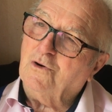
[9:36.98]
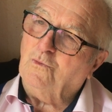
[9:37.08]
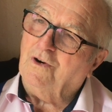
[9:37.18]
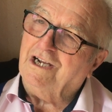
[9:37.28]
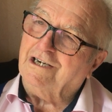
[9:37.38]

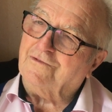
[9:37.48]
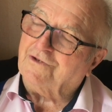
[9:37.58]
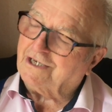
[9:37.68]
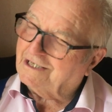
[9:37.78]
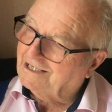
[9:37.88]
wheat off
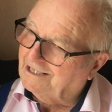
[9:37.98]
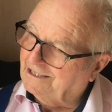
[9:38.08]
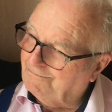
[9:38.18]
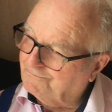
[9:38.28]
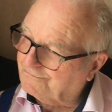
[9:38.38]
the
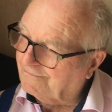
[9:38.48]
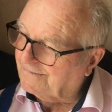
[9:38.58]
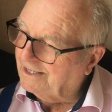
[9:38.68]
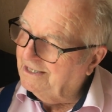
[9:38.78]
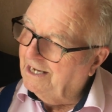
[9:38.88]
cart.
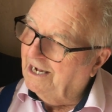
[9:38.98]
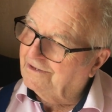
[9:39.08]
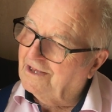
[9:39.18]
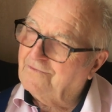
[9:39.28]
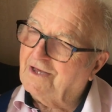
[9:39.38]

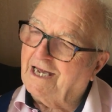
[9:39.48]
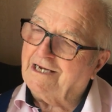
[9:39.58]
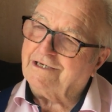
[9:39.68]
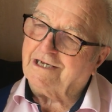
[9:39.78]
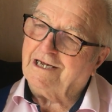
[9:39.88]
And then they
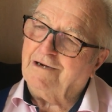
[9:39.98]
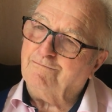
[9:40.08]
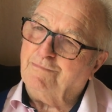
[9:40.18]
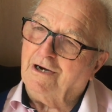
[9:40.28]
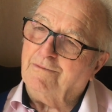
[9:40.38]
had to get
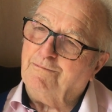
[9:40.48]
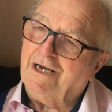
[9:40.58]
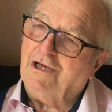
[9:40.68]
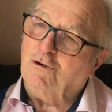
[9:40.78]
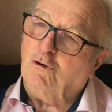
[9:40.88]

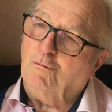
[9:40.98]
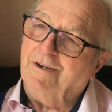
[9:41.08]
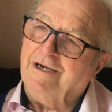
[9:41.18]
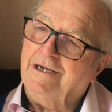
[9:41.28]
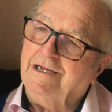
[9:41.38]
Billy
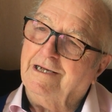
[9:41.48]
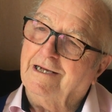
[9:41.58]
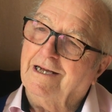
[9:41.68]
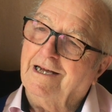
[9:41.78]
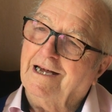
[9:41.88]
Orban
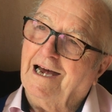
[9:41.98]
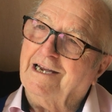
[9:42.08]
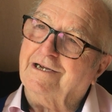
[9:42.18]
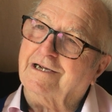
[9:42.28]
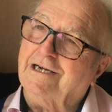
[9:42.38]

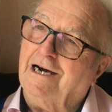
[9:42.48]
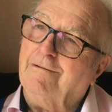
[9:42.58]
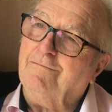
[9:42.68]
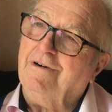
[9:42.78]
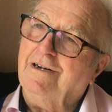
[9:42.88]
had to
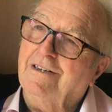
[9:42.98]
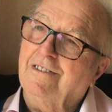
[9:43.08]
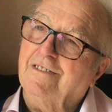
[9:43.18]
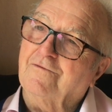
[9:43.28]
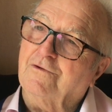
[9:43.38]
come
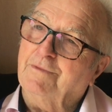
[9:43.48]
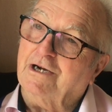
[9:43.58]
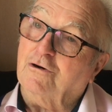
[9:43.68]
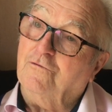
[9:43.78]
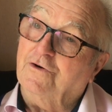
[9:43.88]
from
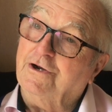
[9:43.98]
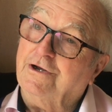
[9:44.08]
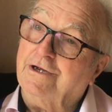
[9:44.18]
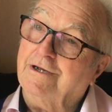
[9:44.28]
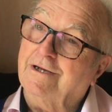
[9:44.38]
Ickleford
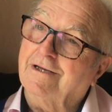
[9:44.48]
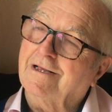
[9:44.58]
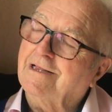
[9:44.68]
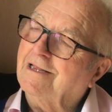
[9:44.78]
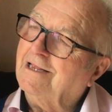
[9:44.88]

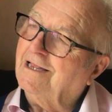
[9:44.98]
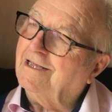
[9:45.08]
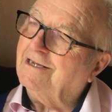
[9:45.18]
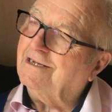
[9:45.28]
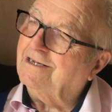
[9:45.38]

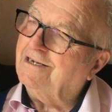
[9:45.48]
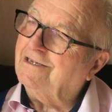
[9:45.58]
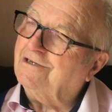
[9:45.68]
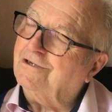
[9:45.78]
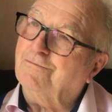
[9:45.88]

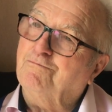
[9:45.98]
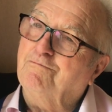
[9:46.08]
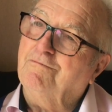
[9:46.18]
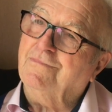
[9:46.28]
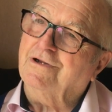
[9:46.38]

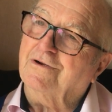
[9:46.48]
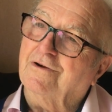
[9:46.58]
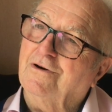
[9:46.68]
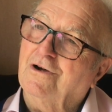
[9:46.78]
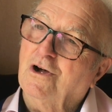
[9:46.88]

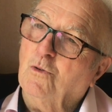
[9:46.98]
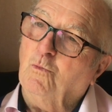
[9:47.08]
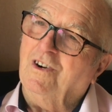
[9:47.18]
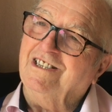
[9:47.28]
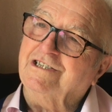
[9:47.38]
to
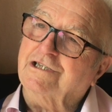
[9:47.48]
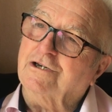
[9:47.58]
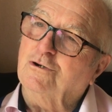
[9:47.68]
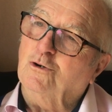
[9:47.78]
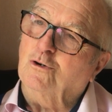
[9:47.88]
winch
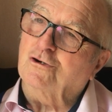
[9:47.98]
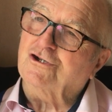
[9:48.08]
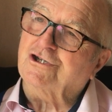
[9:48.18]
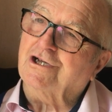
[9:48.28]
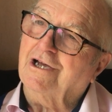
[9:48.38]
the horse
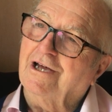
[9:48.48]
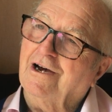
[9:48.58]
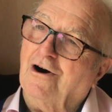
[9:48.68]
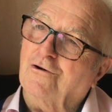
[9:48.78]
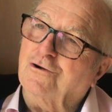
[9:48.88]

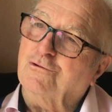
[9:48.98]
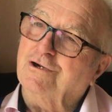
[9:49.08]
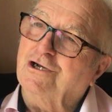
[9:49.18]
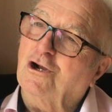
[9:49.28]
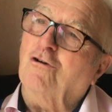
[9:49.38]
onto
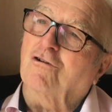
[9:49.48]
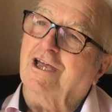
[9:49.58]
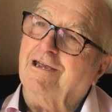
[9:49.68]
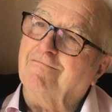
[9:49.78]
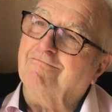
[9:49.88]
his lorry.